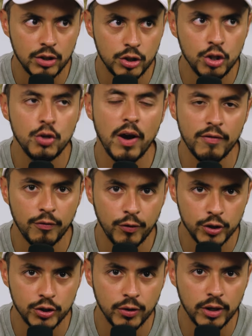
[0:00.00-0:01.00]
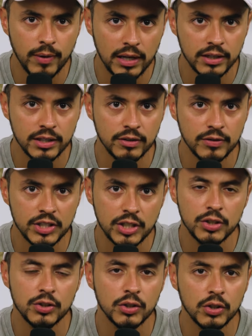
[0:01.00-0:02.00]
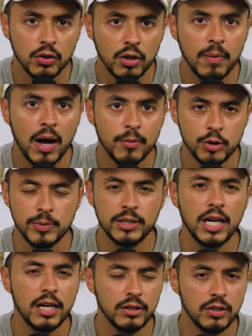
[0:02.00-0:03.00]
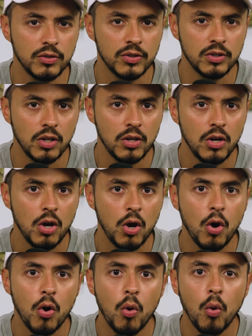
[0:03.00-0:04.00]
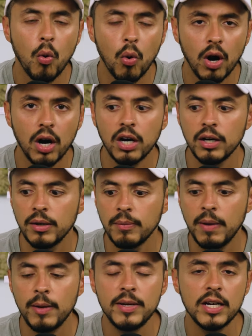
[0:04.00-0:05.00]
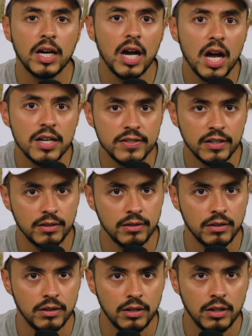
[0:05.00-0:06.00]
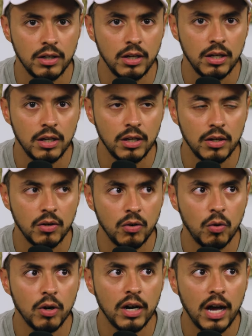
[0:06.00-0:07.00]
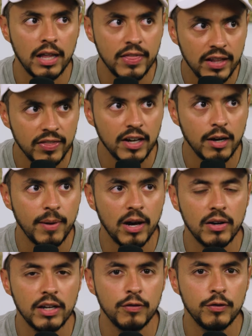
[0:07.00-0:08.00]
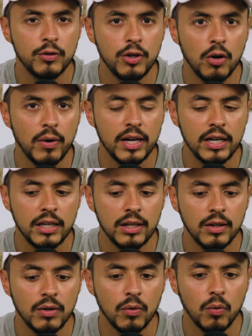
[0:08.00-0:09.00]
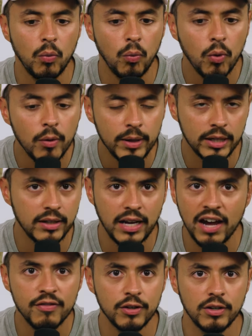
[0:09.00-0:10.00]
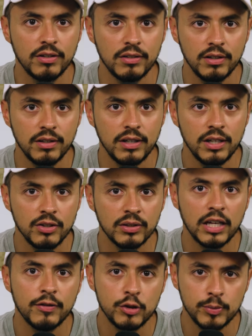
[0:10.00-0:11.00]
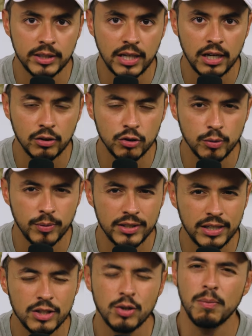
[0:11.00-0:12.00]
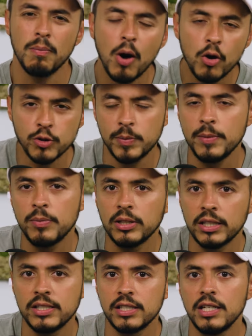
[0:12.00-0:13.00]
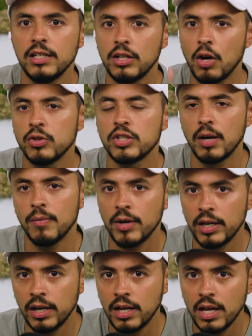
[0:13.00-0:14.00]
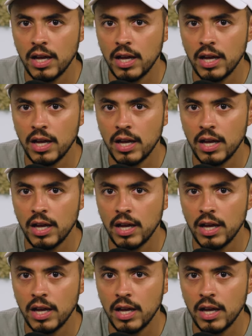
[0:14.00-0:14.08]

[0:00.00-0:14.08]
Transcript: Do you have a first degree relative, a sister or a mom who's been diagnosed? Or maybe a cousin? Or I then think about if you know any woman ever in your life who's been diagnosed with breast cancer. Most people listening know someone